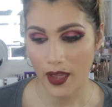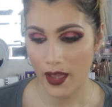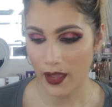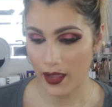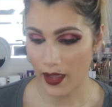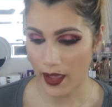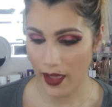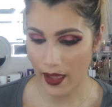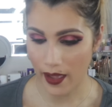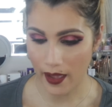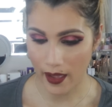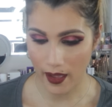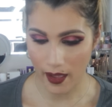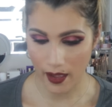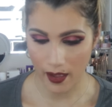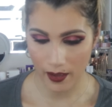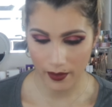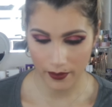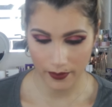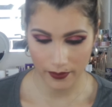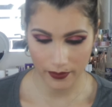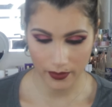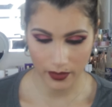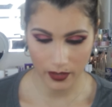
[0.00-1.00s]
I
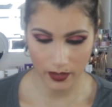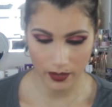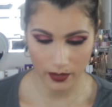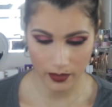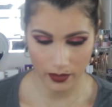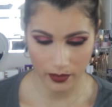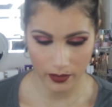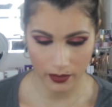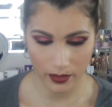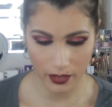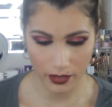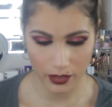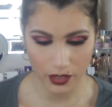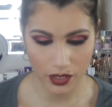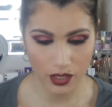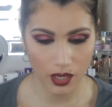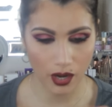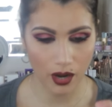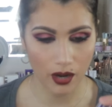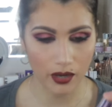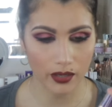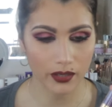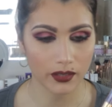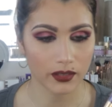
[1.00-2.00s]
have the
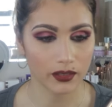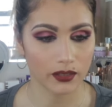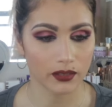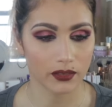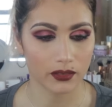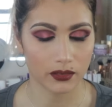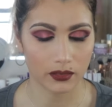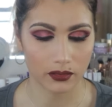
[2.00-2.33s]
Tarte,